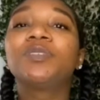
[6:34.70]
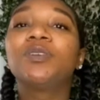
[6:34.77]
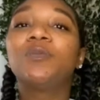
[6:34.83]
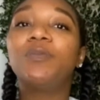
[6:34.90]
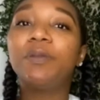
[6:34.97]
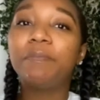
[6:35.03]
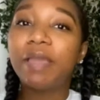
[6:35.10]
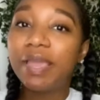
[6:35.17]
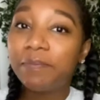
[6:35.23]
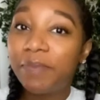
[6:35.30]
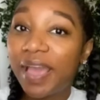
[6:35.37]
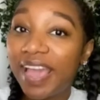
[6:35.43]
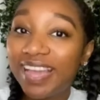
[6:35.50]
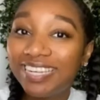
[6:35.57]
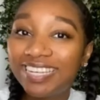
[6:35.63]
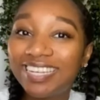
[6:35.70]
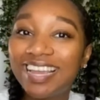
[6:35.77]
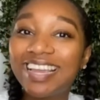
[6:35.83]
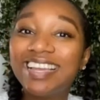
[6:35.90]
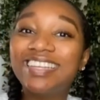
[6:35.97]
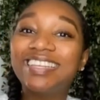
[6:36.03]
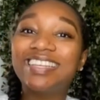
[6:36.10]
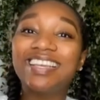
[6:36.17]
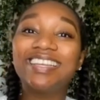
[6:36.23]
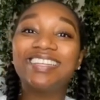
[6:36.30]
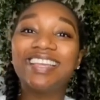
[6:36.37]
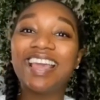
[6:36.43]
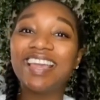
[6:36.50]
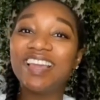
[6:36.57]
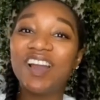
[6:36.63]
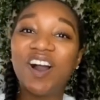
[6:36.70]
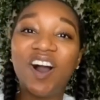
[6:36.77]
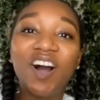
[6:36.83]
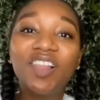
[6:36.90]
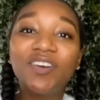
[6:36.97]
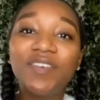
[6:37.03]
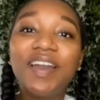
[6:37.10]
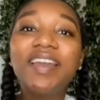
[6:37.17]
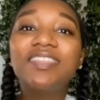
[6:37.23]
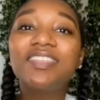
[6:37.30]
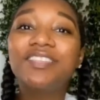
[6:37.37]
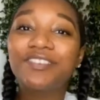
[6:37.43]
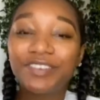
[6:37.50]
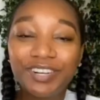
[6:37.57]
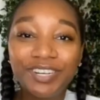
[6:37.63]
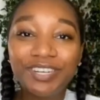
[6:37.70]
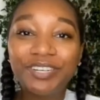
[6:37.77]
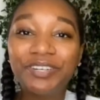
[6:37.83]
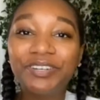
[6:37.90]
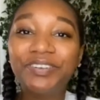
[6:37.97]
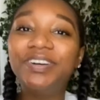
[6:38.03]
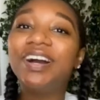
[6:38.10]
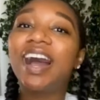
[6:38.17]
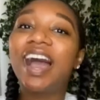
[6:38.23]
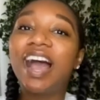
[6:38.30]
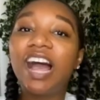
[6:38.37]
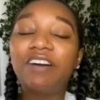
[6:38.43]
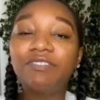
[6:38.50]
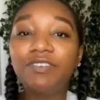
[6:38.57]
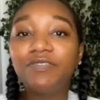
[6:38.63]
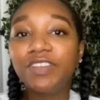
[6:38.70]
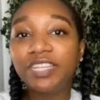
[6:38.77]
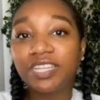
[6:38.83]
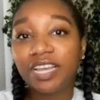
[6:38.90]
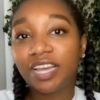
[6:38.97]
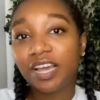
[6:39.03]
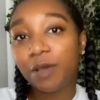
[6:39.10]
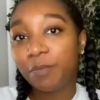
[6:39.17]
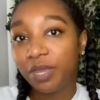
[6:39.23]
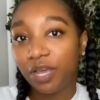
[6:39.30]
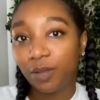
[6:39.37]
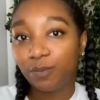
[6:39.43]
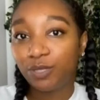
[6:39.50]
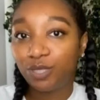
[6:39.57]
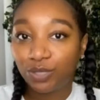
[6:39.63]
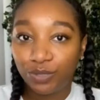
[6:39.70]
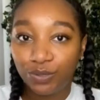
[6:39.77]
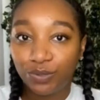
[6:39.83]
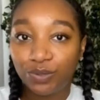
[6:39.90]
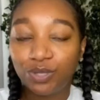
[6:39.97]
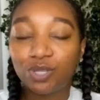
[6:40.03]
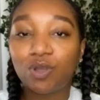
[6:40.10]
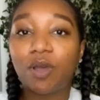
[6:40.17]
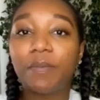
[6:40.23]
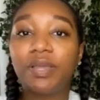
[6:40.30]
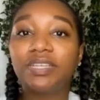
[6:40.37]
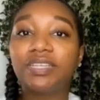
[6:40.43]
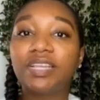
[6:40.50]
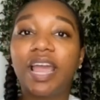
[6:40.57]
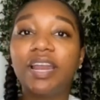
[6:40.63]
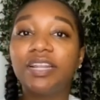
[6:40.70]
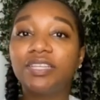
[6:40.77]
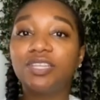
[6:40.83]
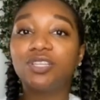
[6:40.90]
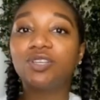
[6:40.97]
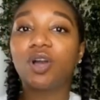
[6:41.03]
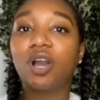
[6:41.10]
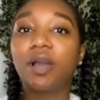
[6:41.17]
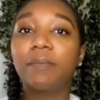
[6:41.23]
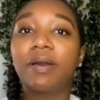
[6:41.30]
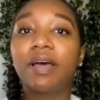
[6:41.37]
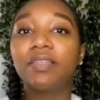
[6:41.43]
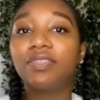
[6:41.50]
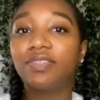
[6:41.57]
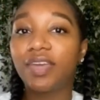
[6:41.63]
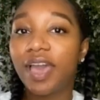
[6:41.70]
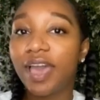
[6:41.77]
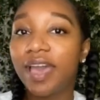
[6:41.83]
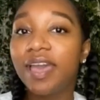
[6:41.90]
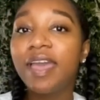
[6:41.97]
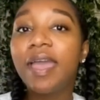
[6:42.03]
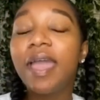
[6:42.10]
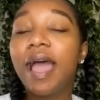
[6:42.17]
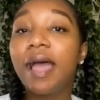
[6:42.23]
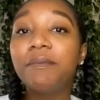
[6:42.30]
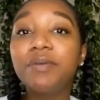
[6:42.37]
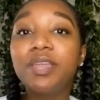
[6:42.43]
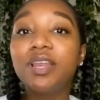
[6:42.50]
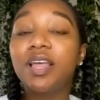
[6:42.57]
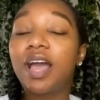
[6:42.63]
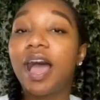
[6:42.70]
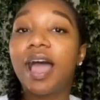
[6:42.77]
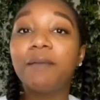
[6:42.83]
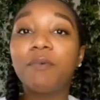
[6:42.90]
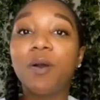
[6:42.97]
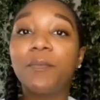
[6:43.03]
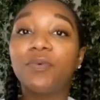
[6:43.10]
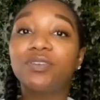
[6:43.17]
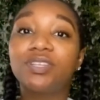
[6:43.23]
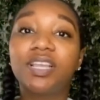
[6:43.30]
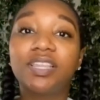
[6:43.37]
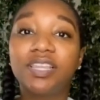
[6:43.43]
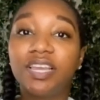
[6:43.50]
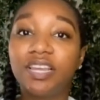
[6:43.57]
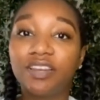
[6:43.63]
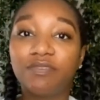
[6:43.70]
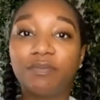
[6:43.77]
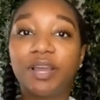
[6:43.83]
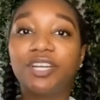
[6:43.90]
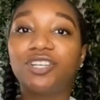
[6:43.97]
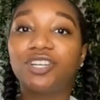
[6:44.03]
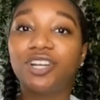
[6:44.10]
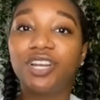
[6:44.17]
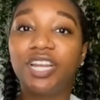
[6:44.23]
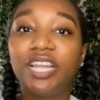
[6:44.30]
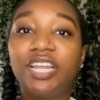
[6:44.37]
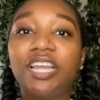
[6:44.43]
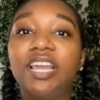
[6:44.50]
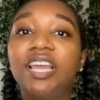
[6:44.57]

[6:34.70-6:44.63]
remain patient and take it all the way through. I have a visit coming up soon, so I'm excited to talk about that. I mean, I'm almost at the end of my journey.